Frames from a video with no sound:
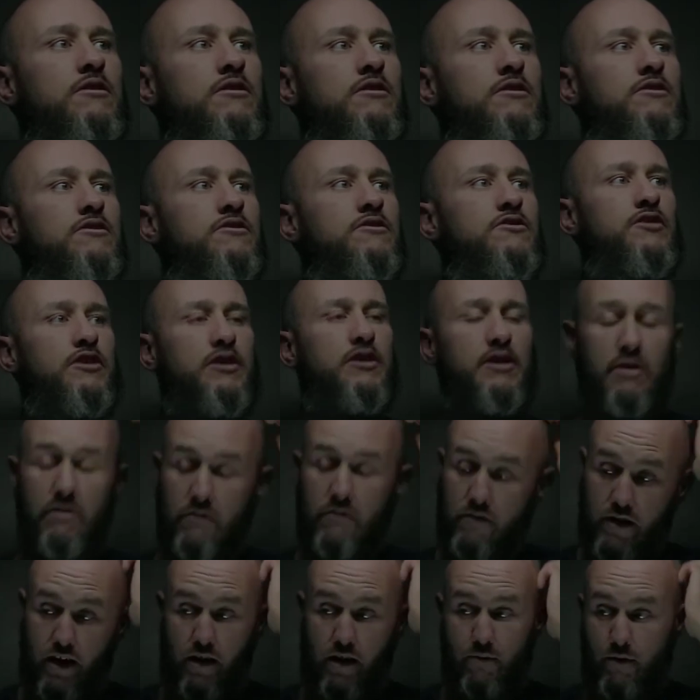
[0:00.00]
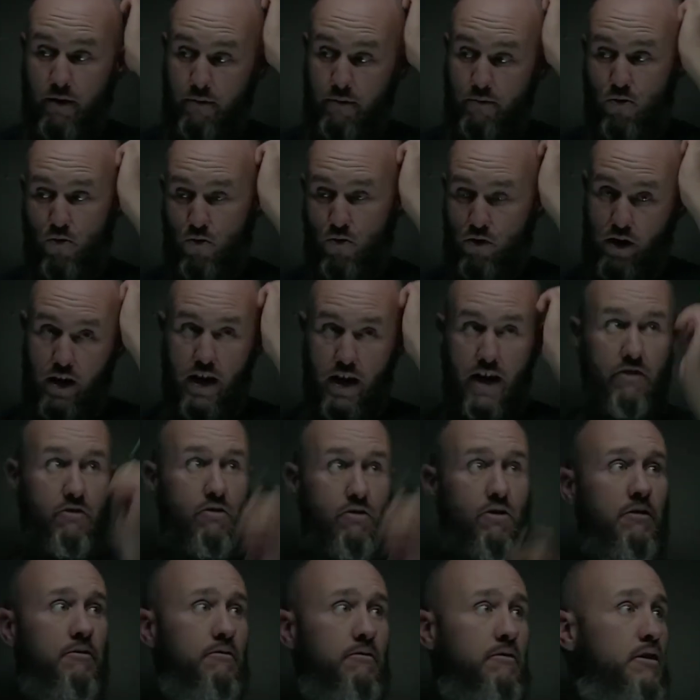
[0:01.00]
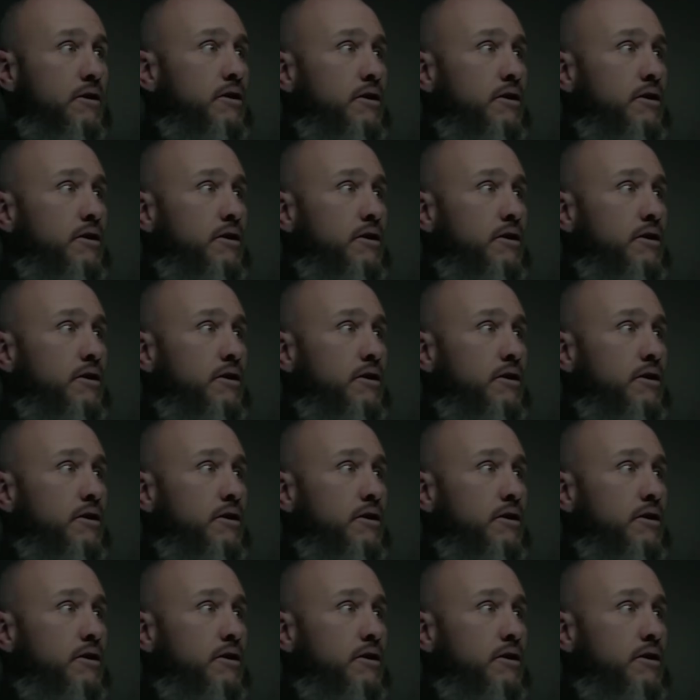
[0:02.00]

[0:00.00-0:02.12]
C. That'll be important later on.